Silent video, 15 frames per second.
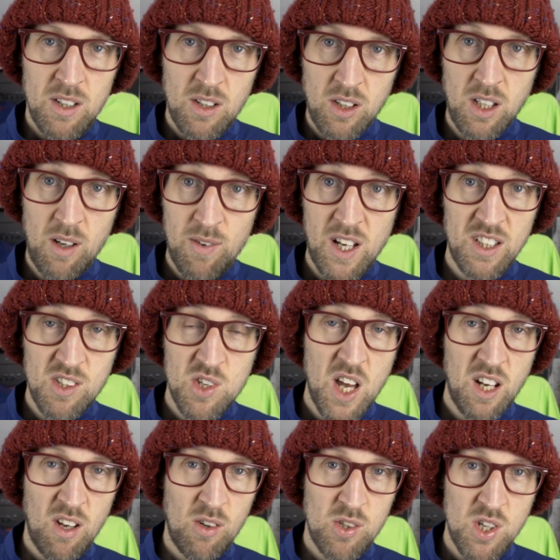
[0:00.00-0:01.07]
Nike have had the
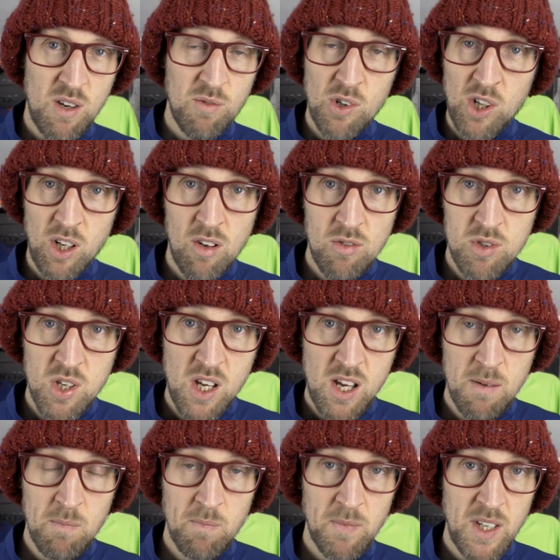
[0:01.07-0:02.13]
technology for a long
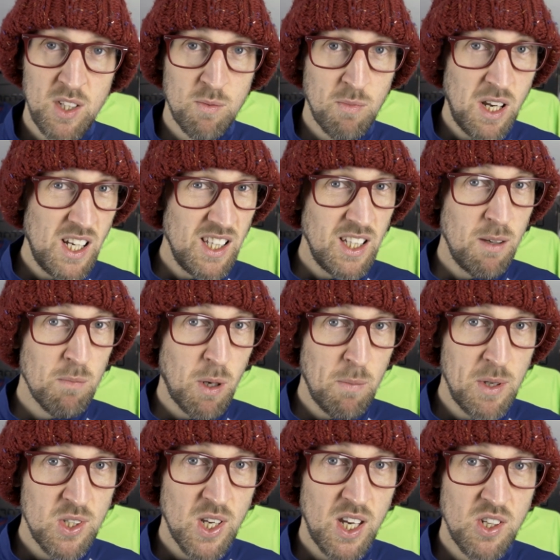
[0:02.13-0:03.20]
time. It's mainly the
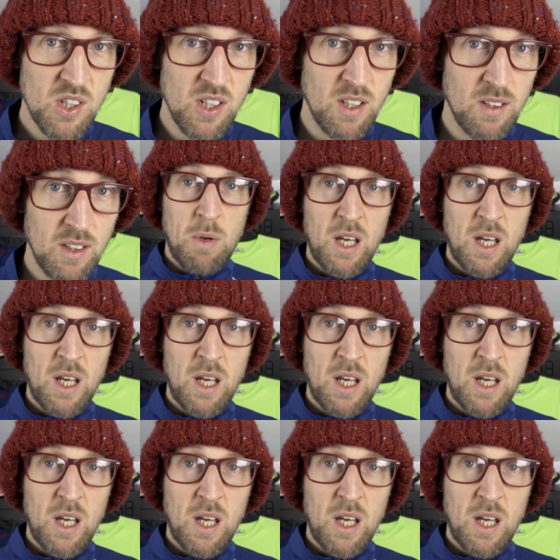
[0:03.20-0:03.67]
implementation.